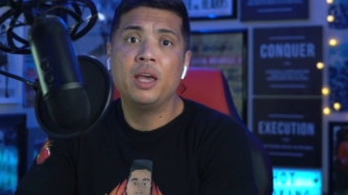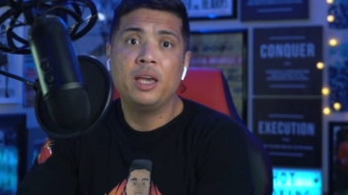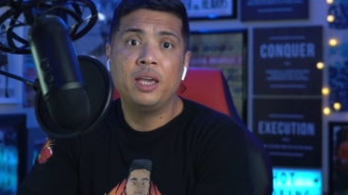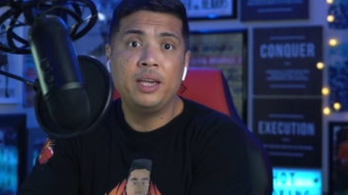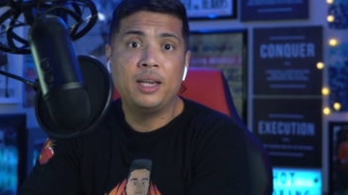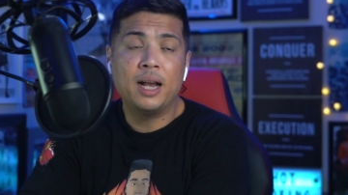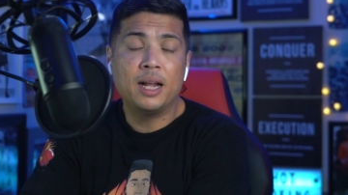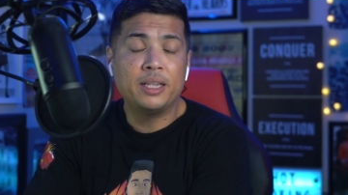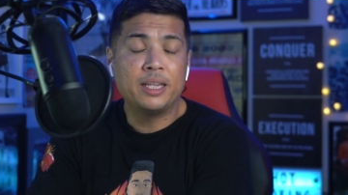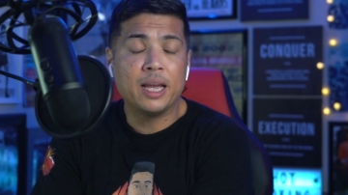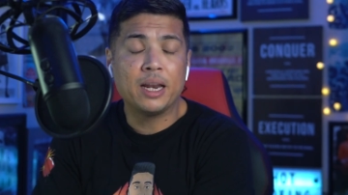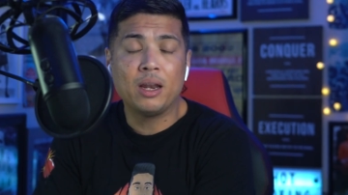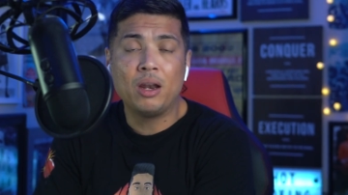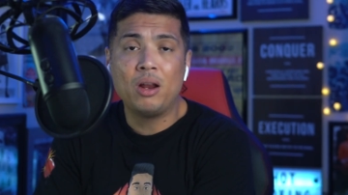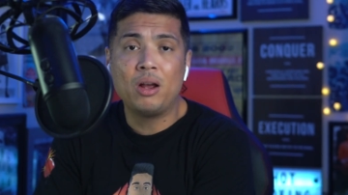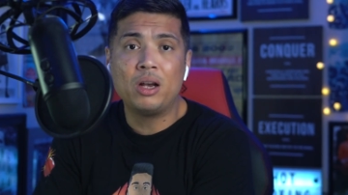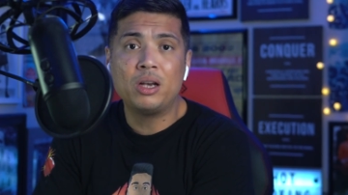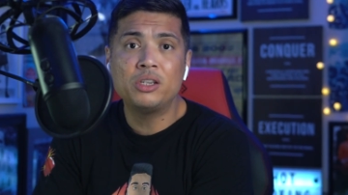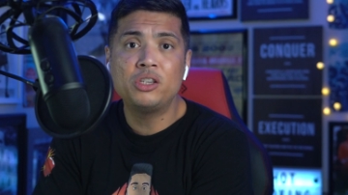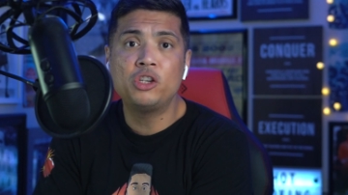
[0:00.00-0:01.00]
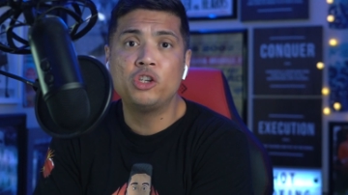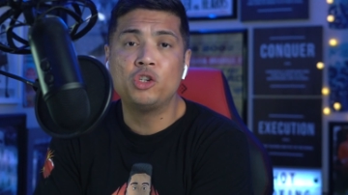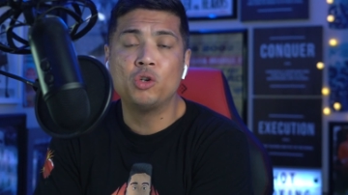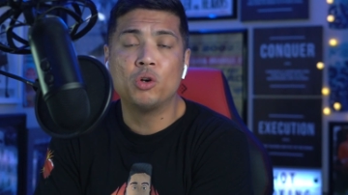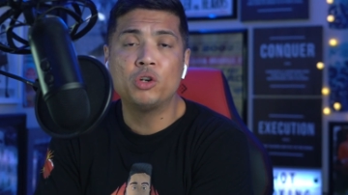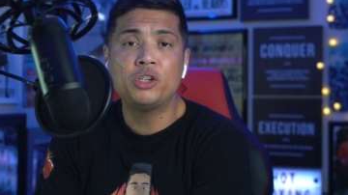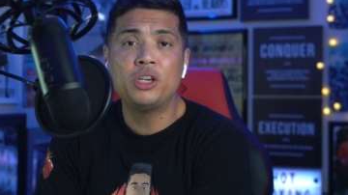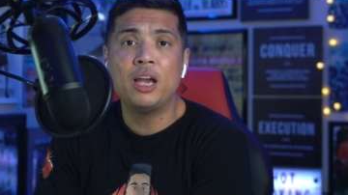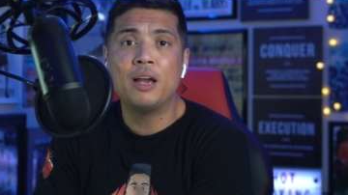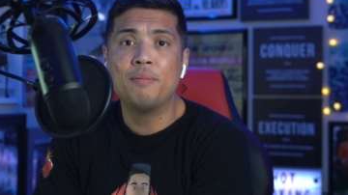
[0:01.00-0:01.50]
He got that loss to
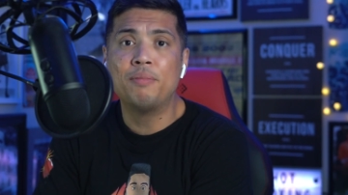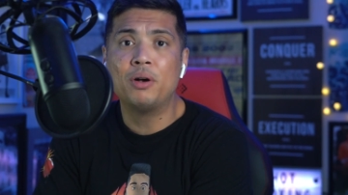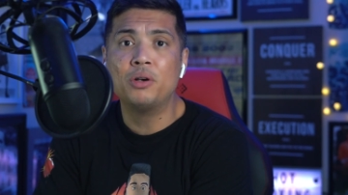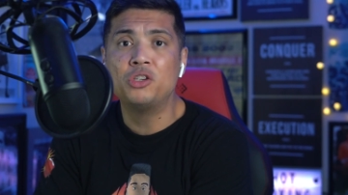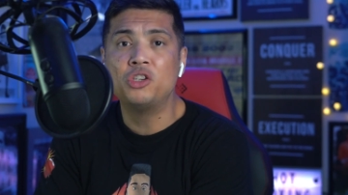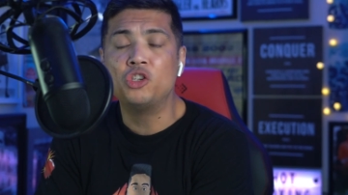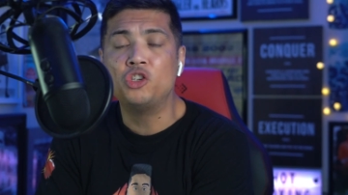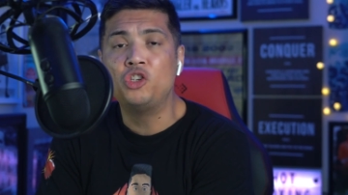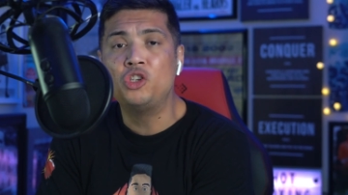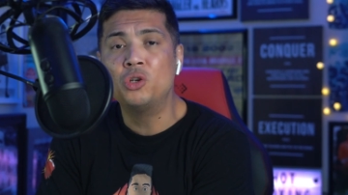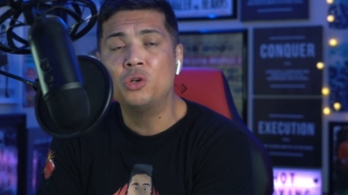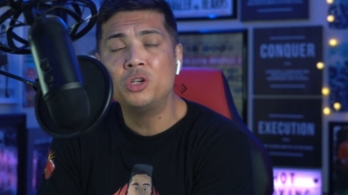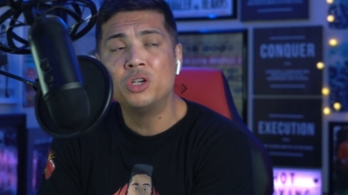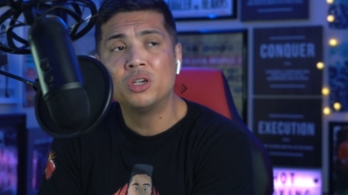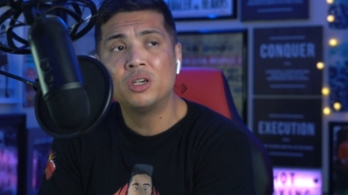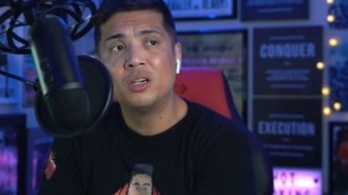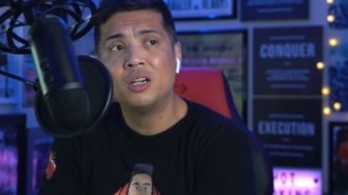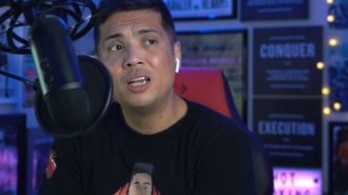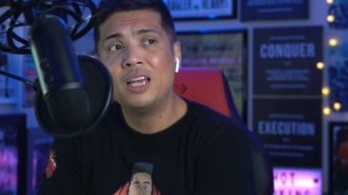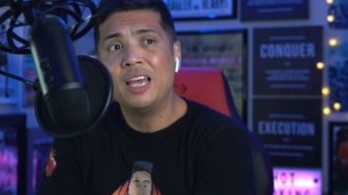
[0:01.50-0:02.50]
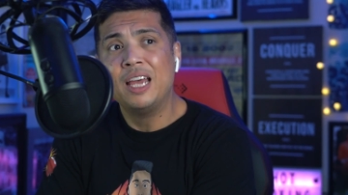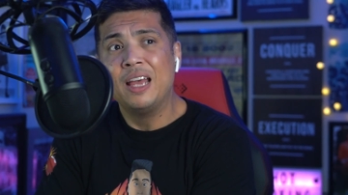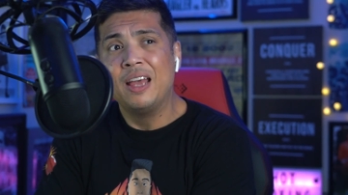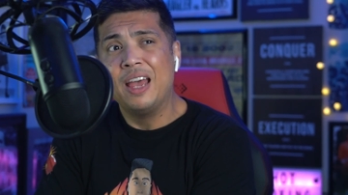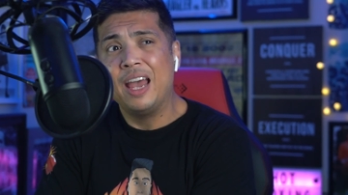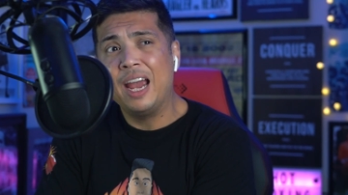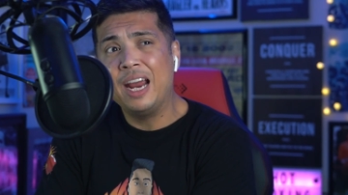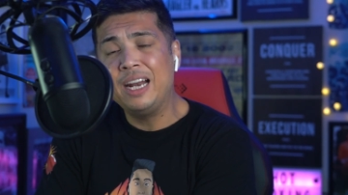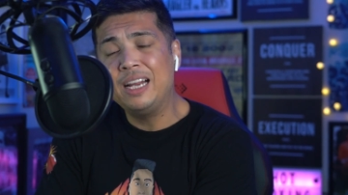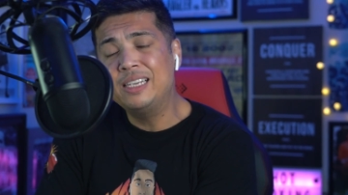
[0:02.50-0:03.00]
George Kambosos Jr.,
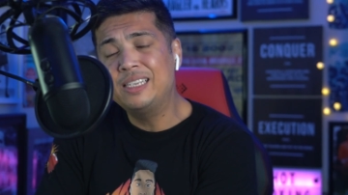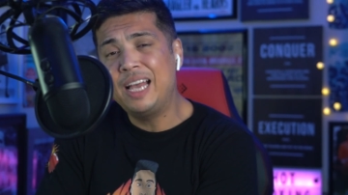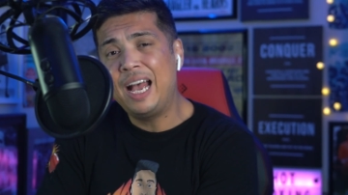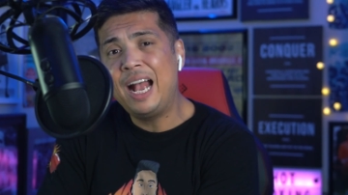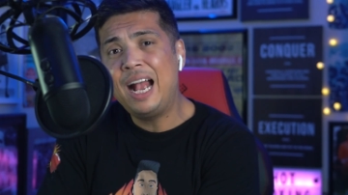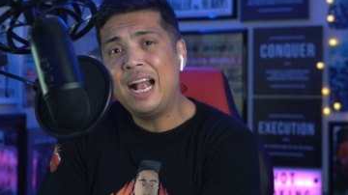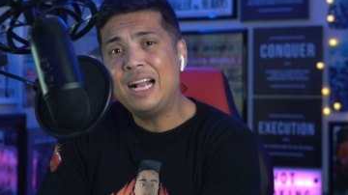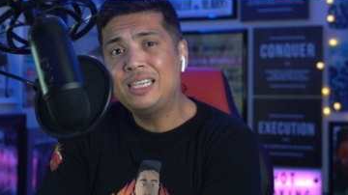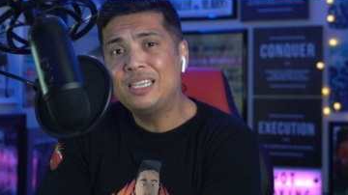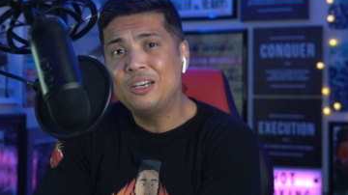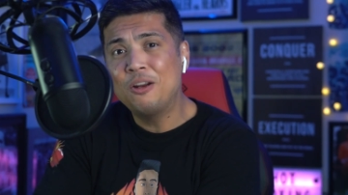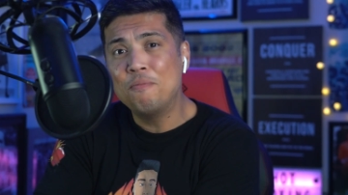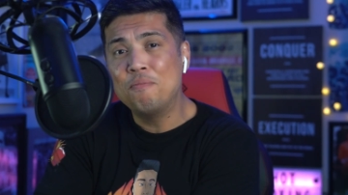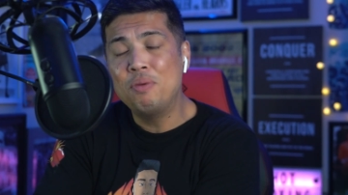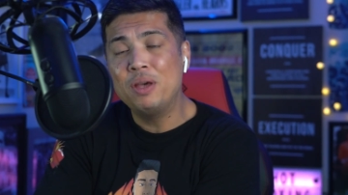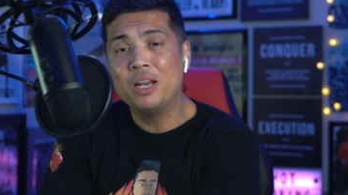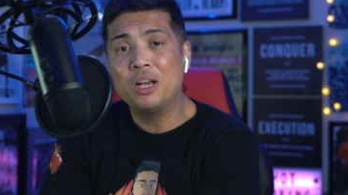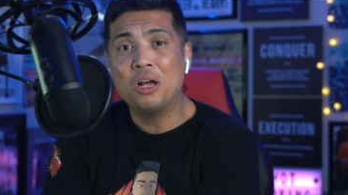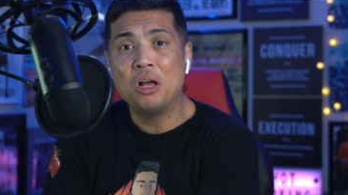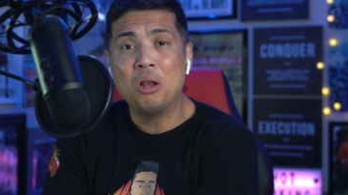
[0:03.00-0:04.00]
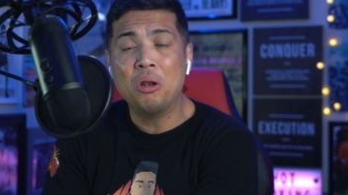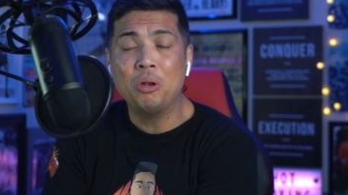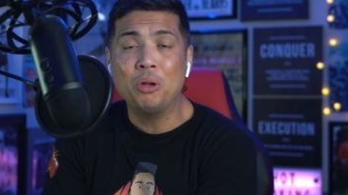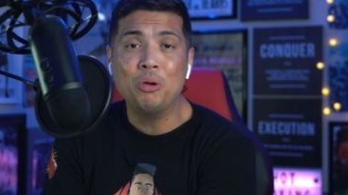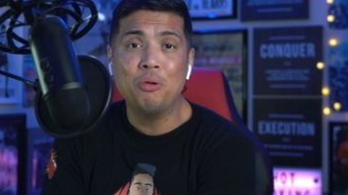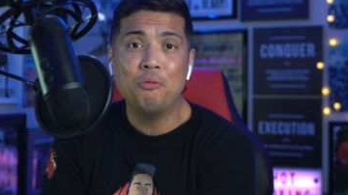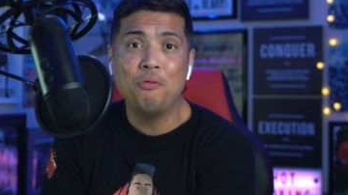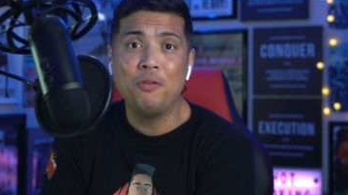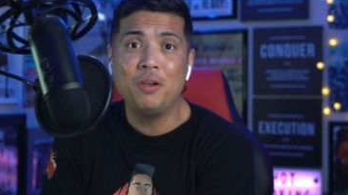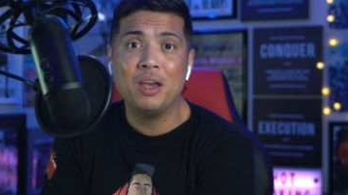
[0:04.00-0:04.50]
and he's acted a bit
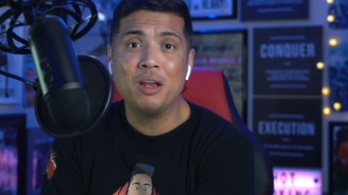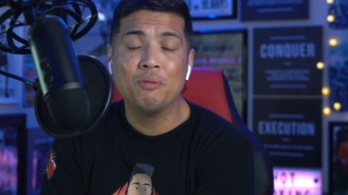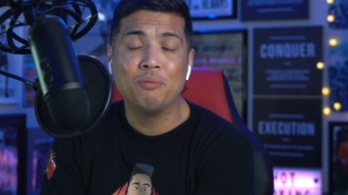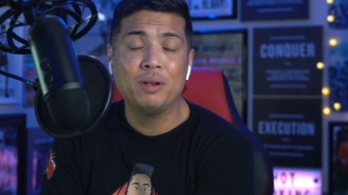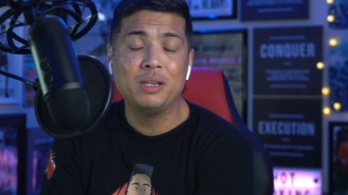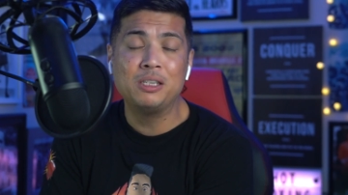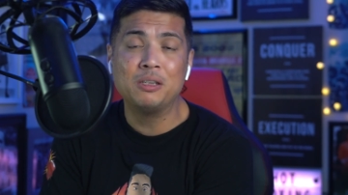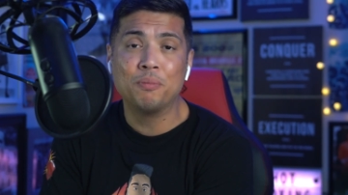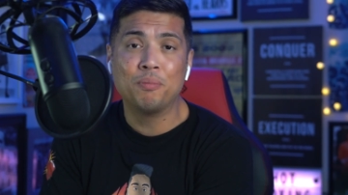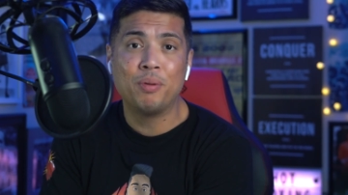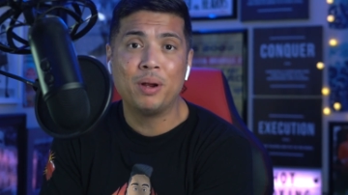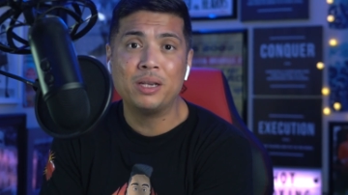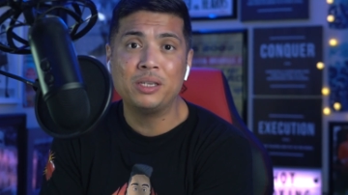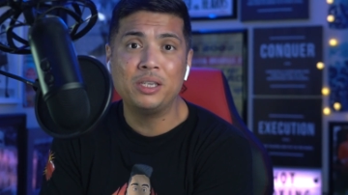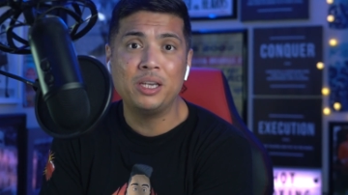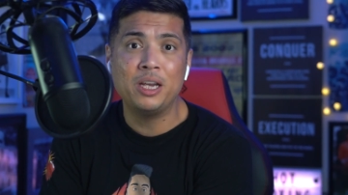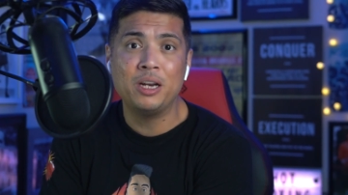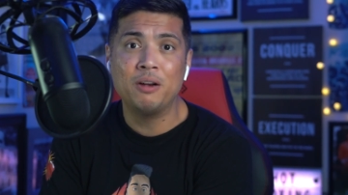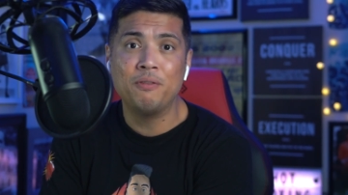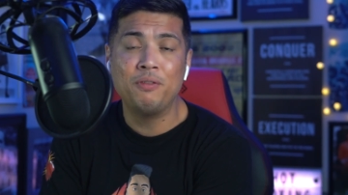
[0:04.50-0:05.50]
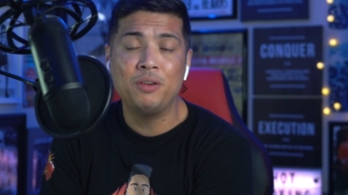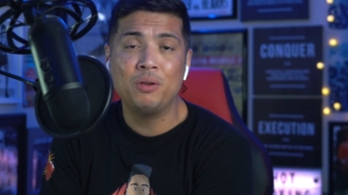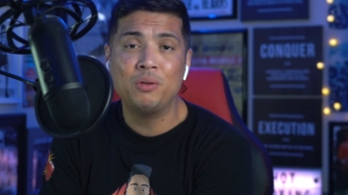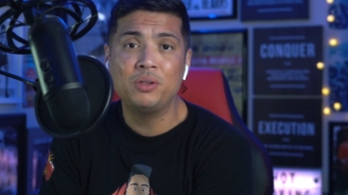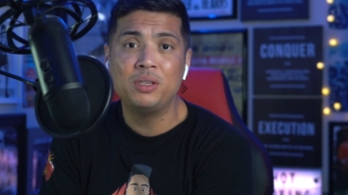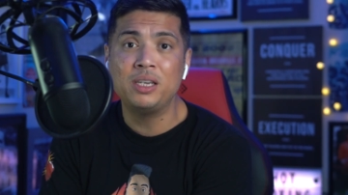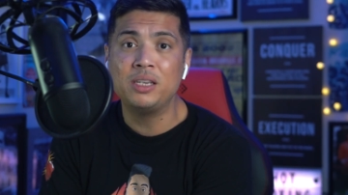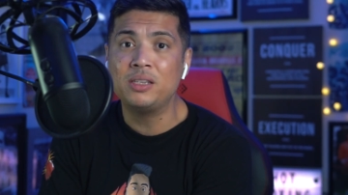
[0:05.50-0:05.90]
aloof in recent press interviews.